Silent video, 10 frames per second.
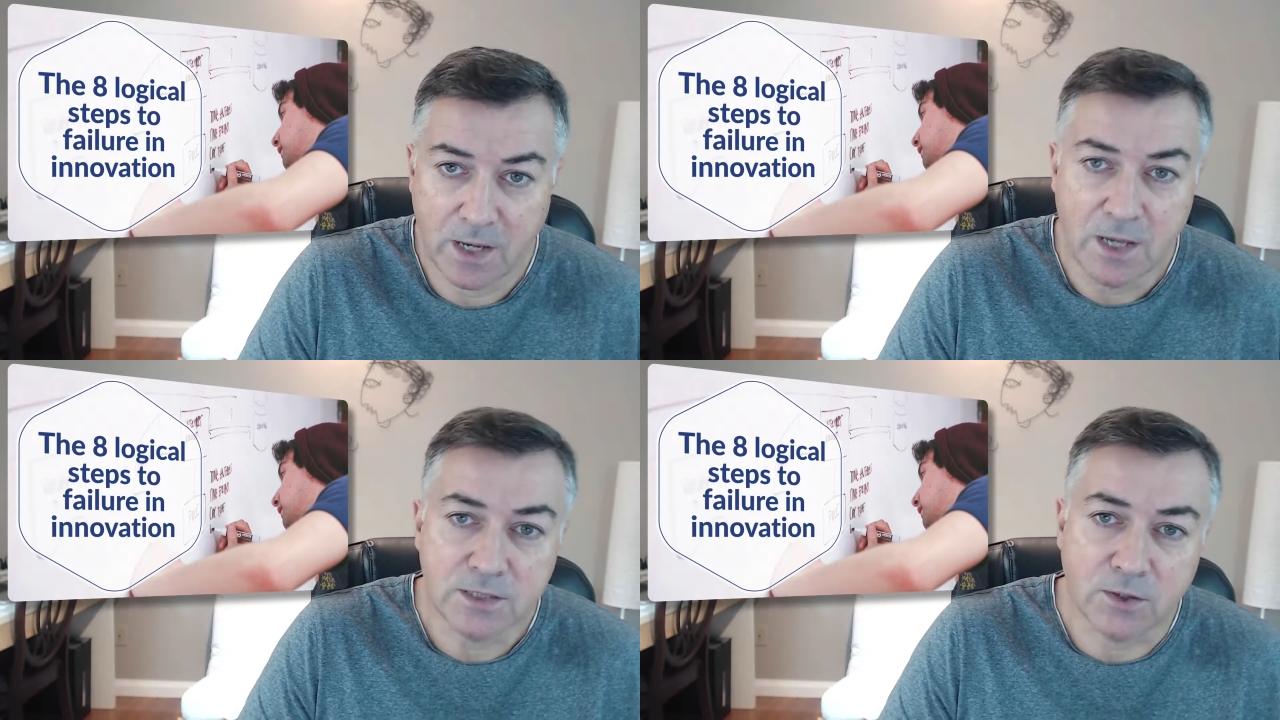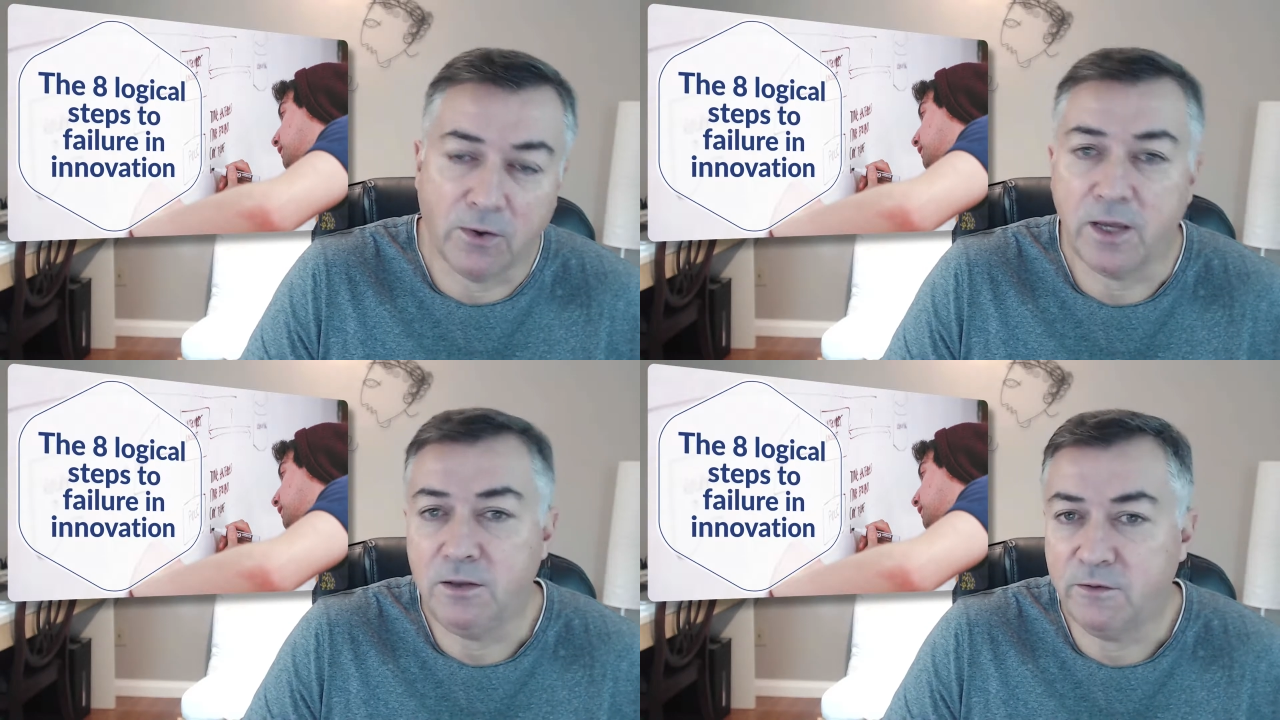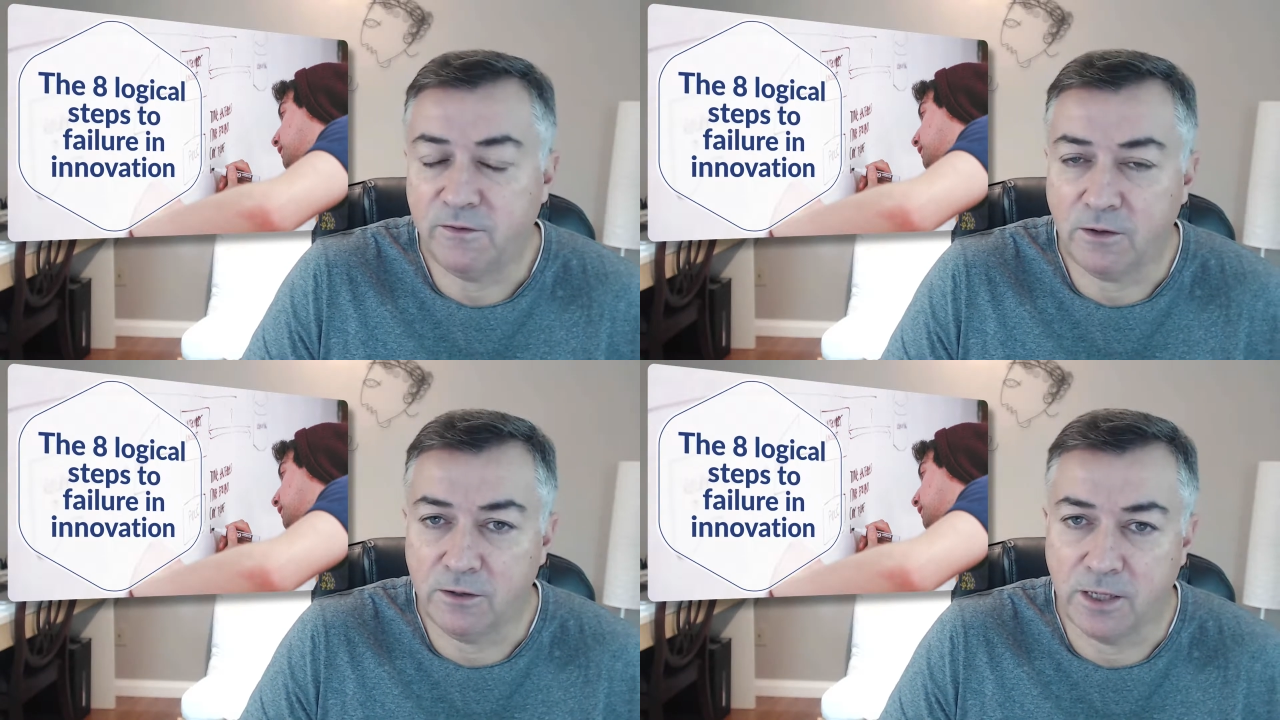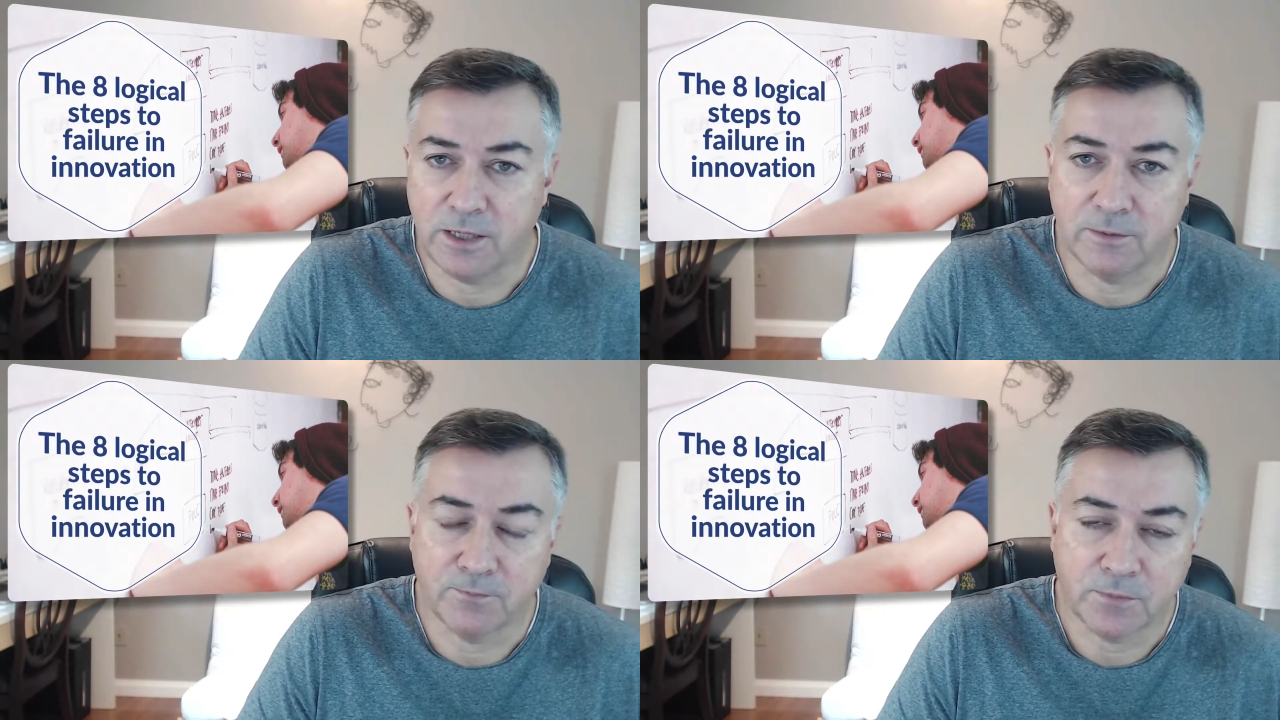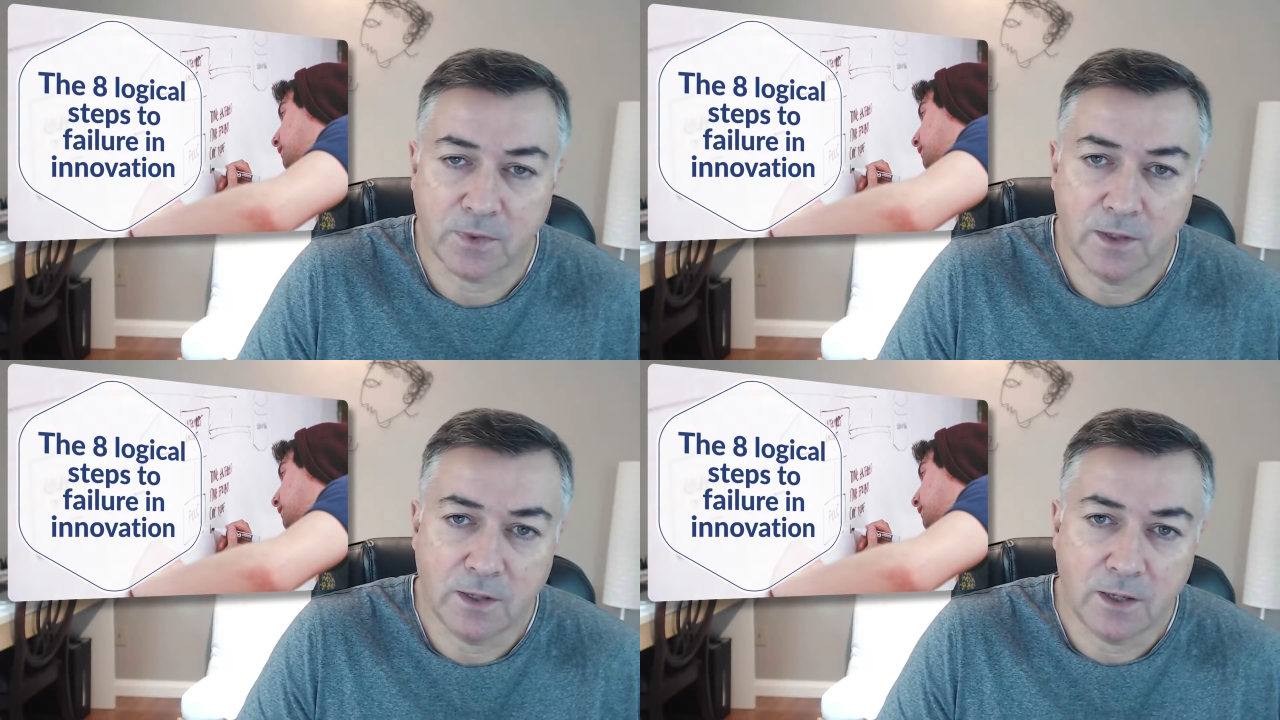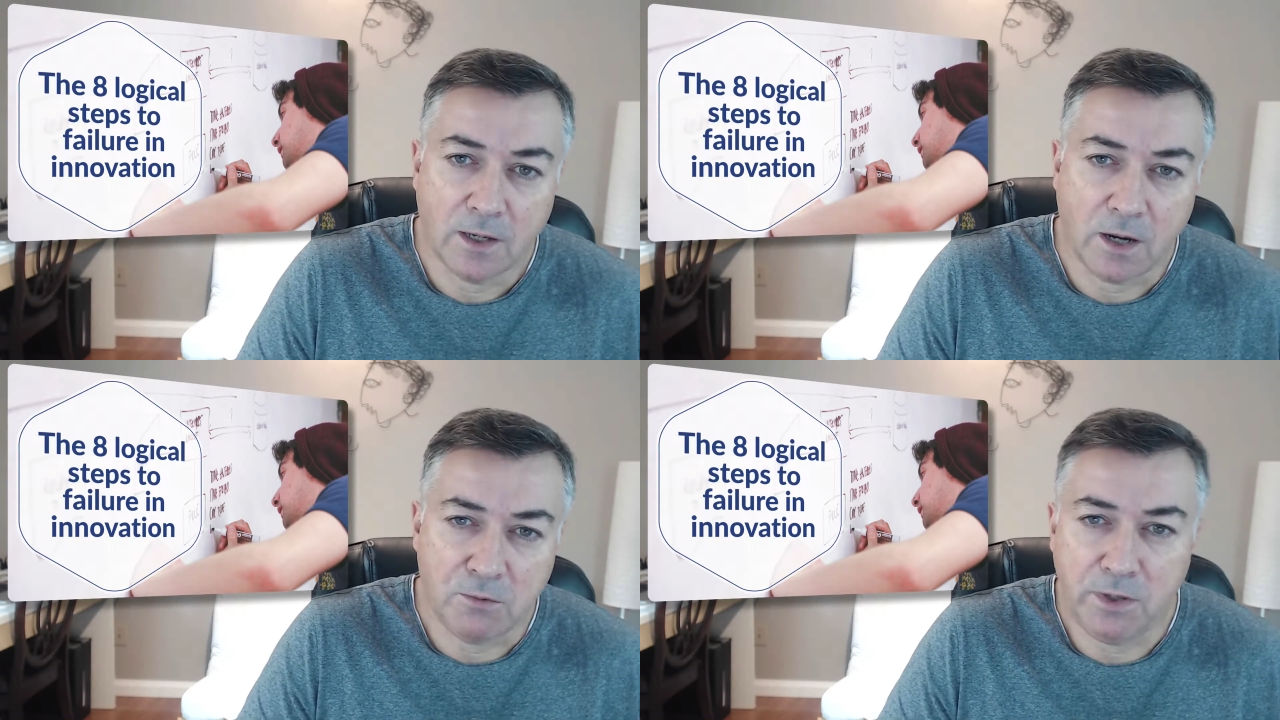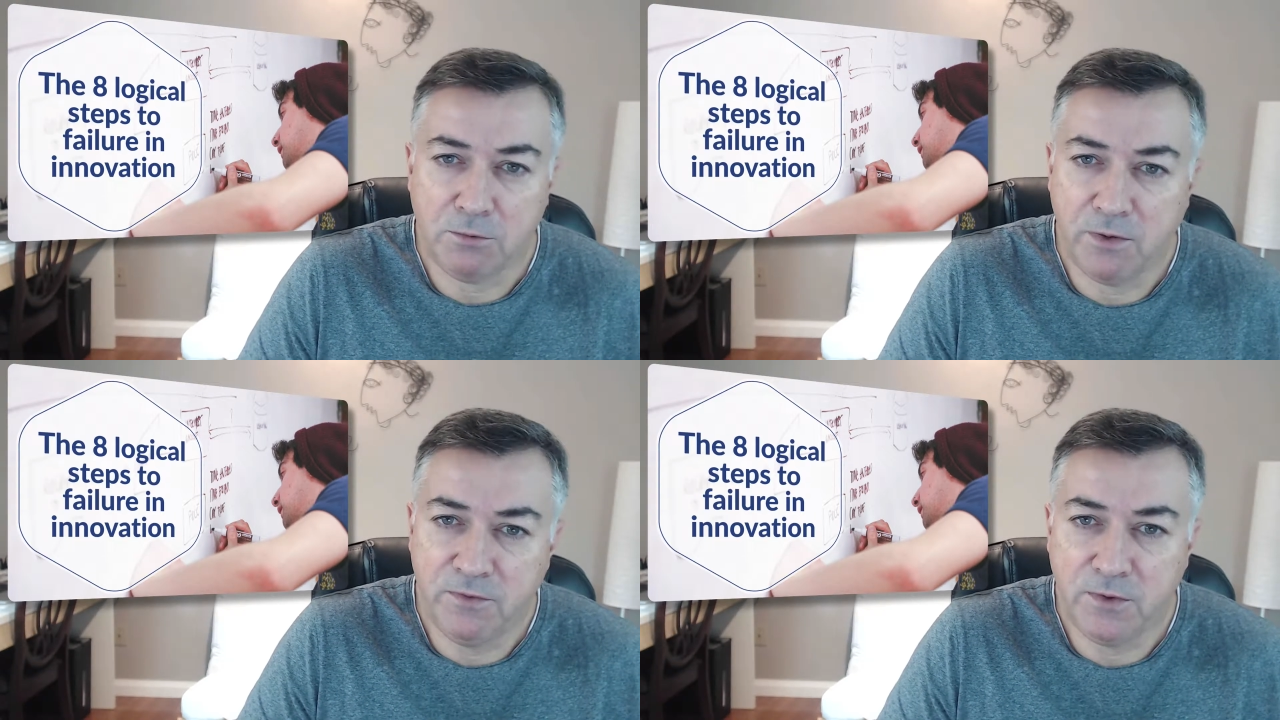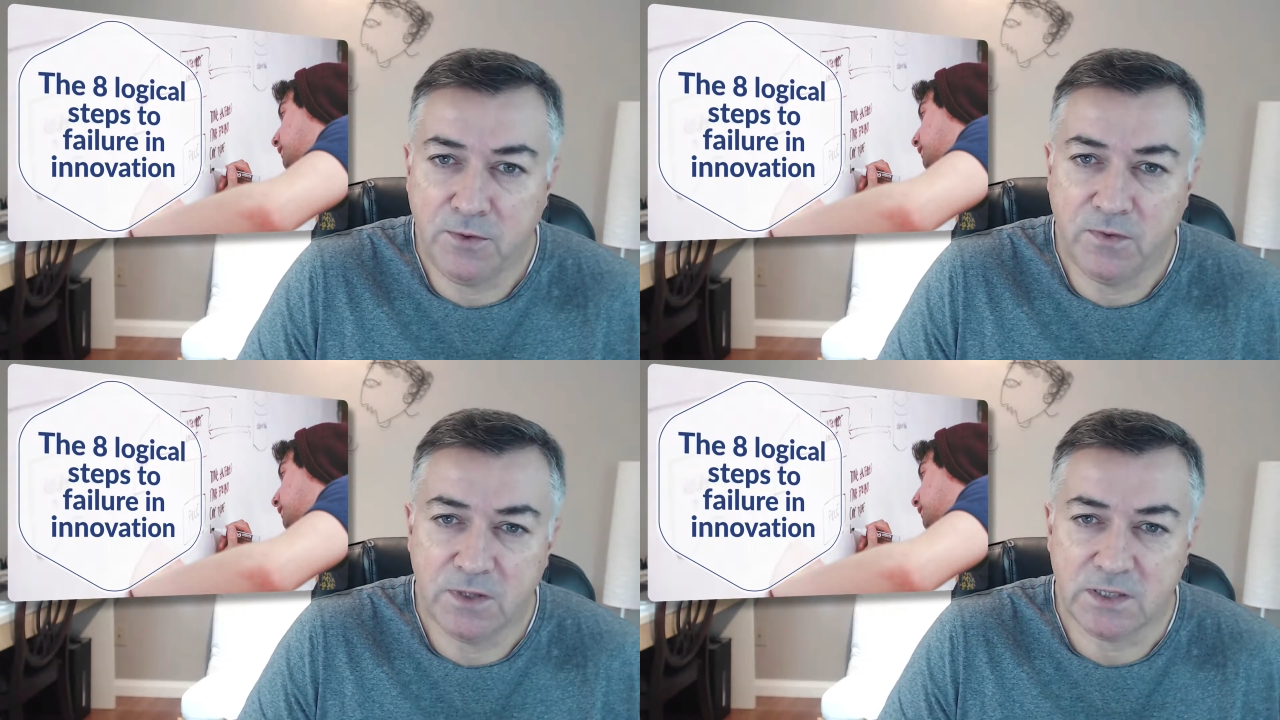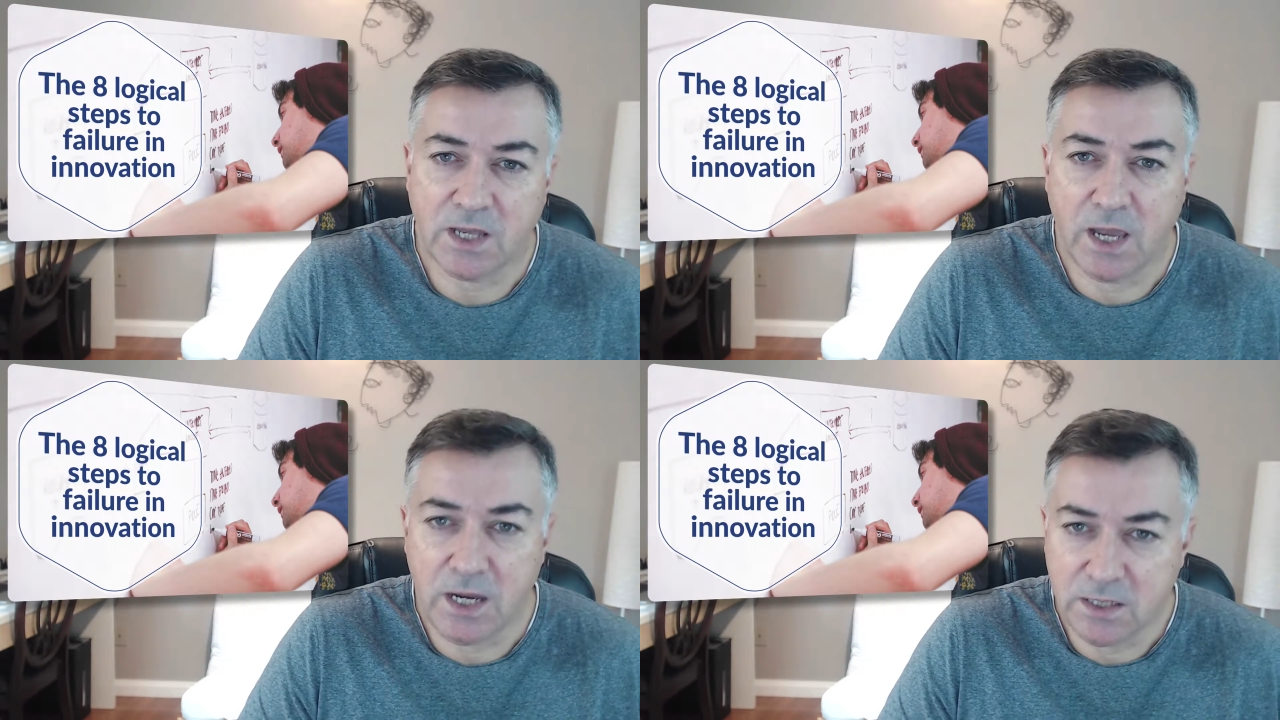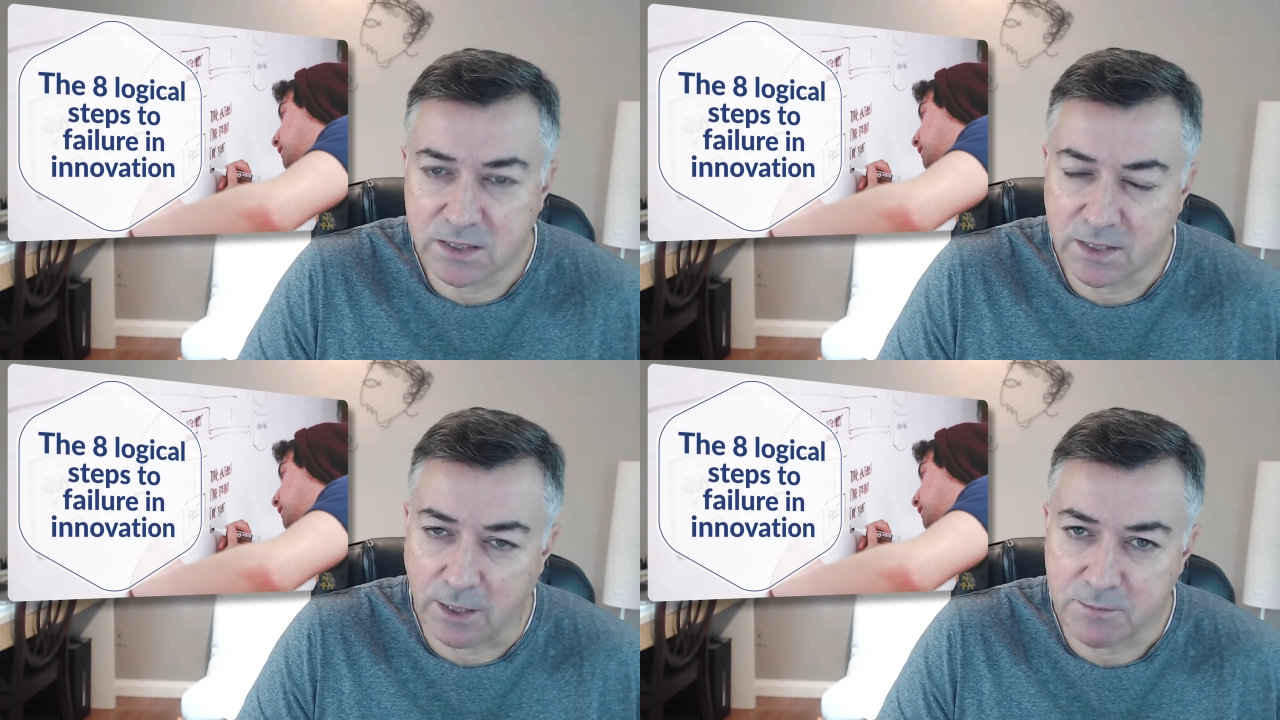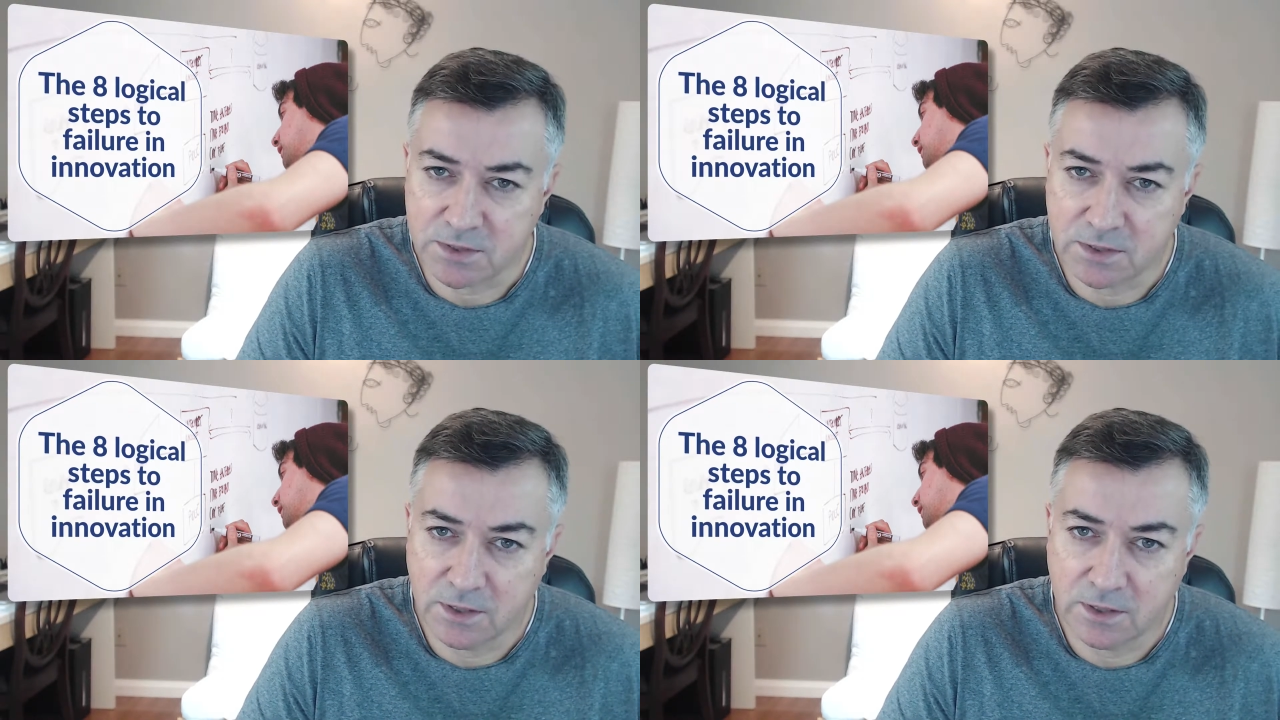So in the following, I will review these 8 steps.